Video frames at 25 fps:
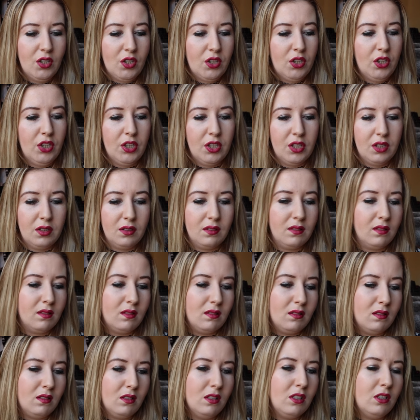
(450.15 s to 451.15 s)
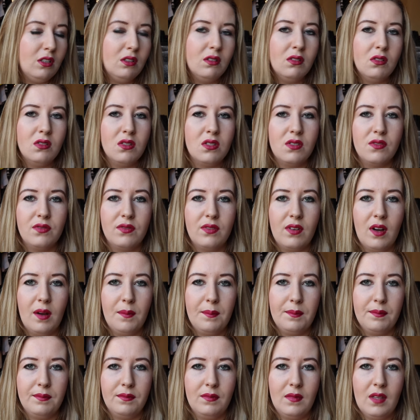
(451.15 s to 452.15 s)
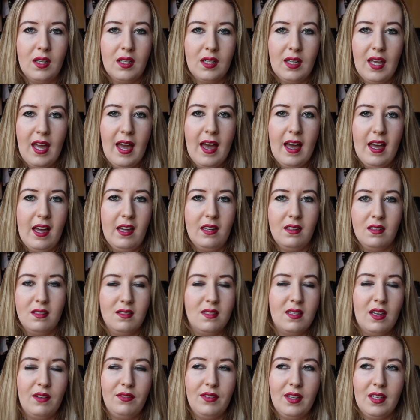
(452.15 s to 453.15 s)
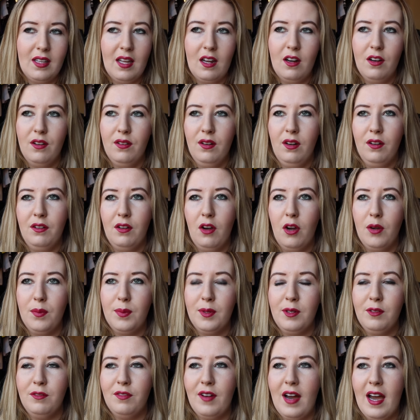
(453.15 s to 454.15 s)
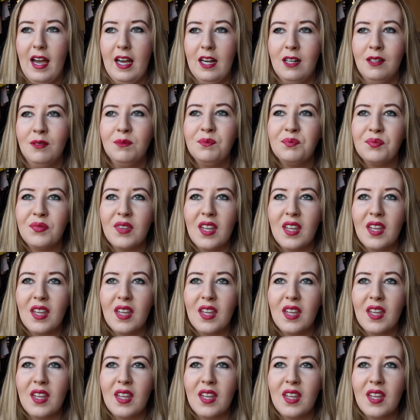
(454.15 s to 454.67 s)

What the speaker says: cook noodles from a can and stuff like that, open fire,